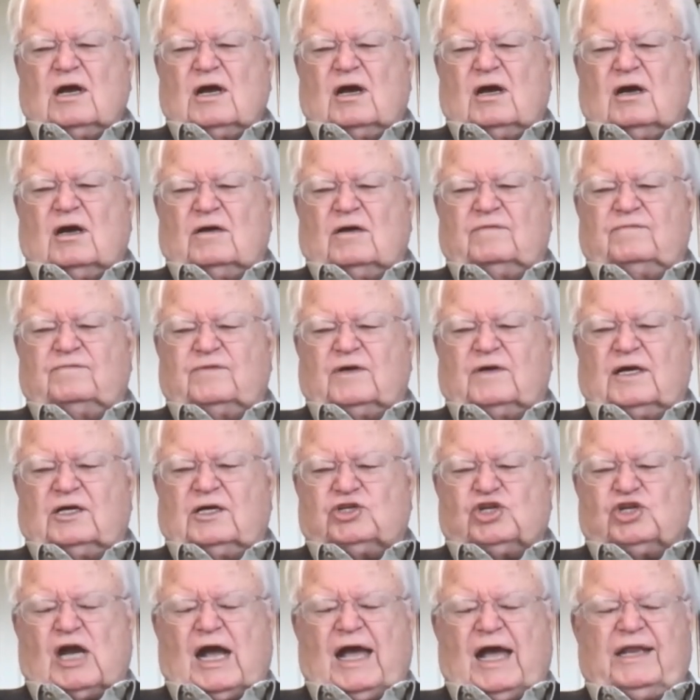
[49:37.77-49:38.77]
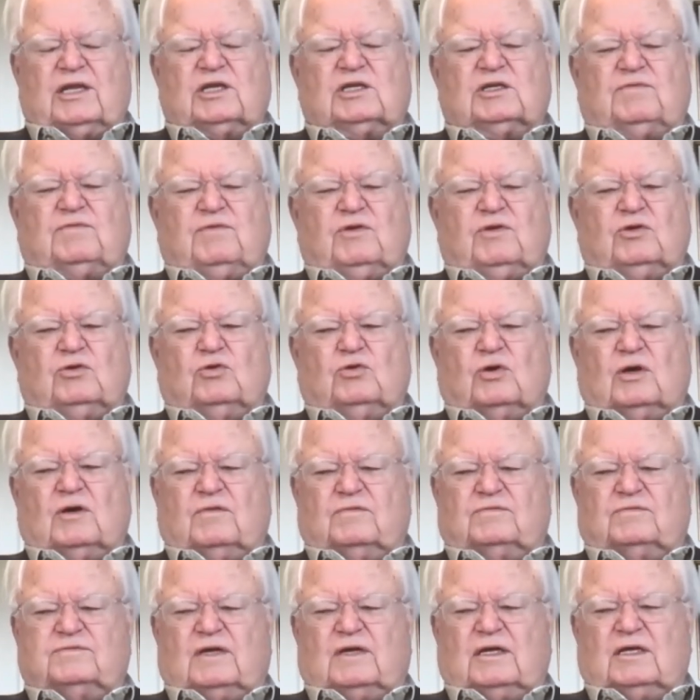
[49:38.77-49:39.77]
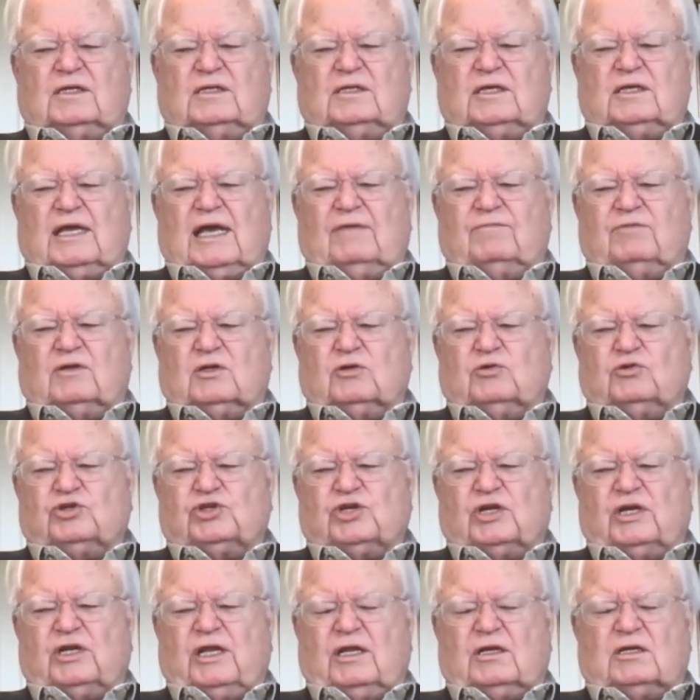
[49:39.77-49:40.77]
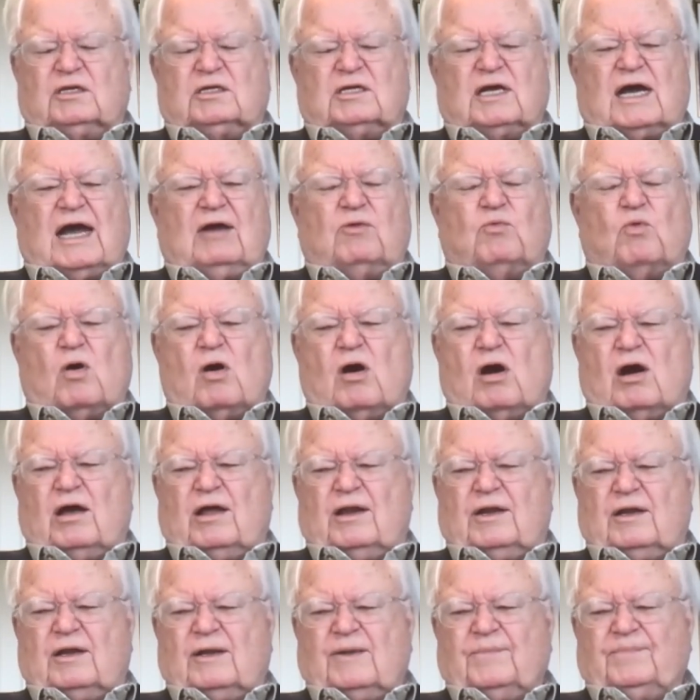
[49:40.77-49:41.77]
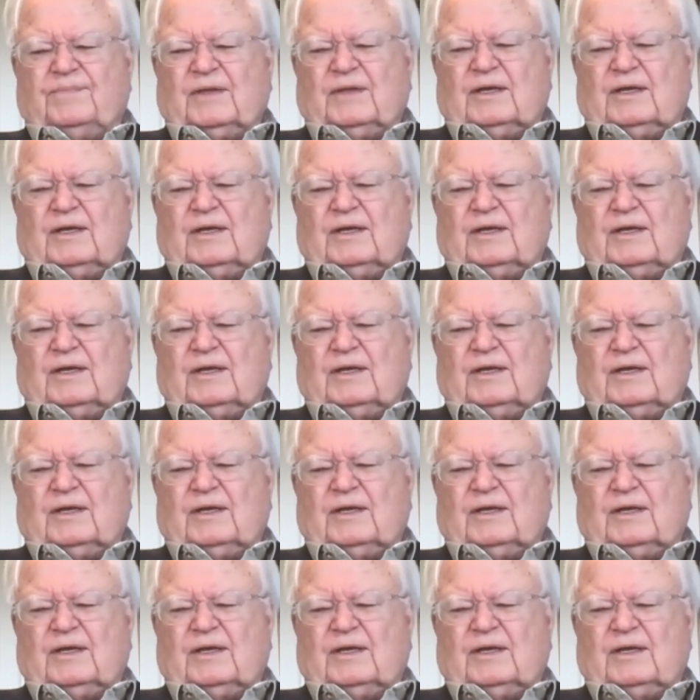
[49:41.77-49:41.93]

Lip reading: of China's view of the evolution in Taiwan